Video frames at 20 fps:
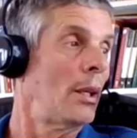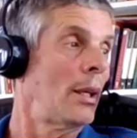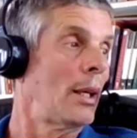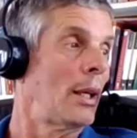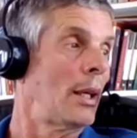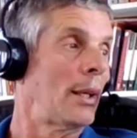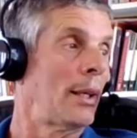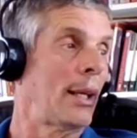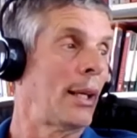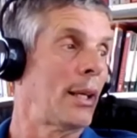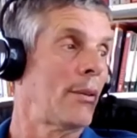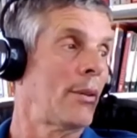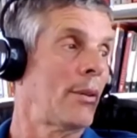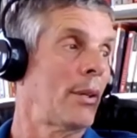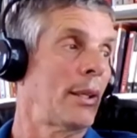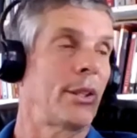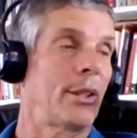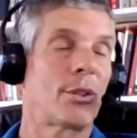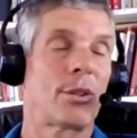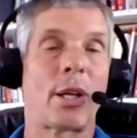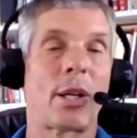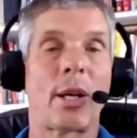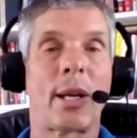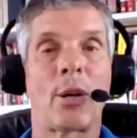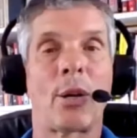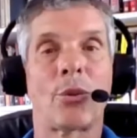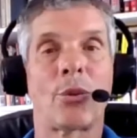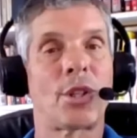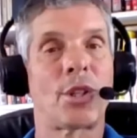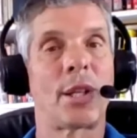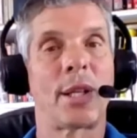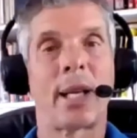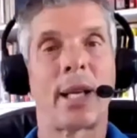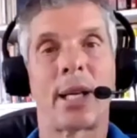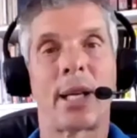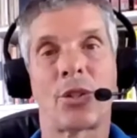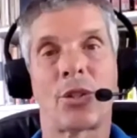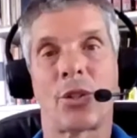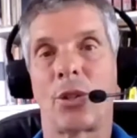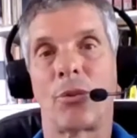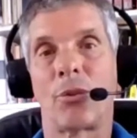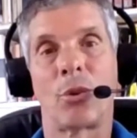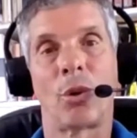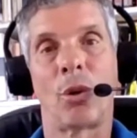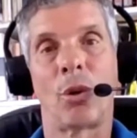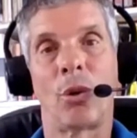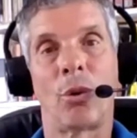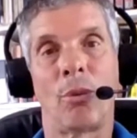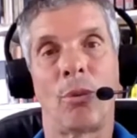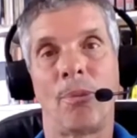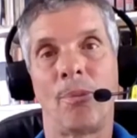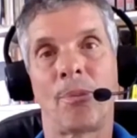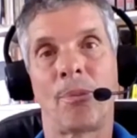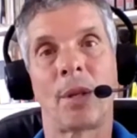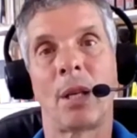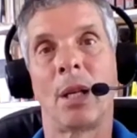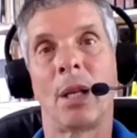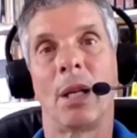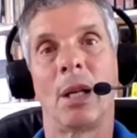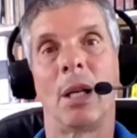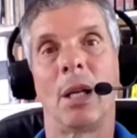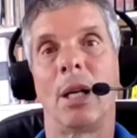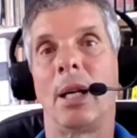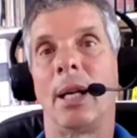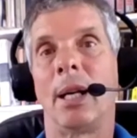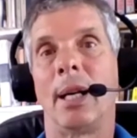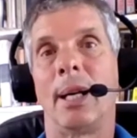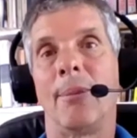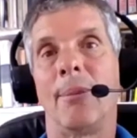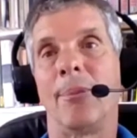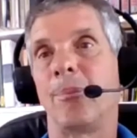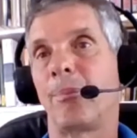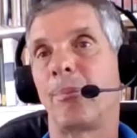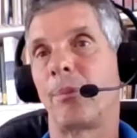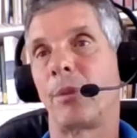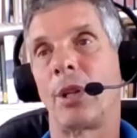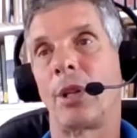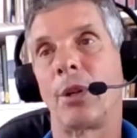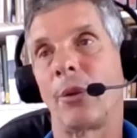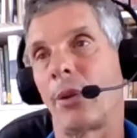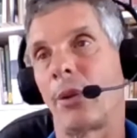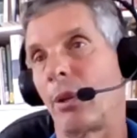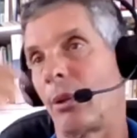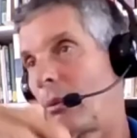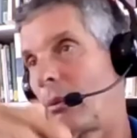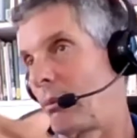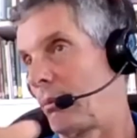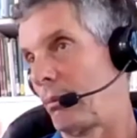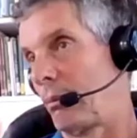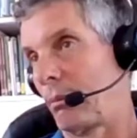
A lot of the leaders they don't see that as their role. Um, you know, they'll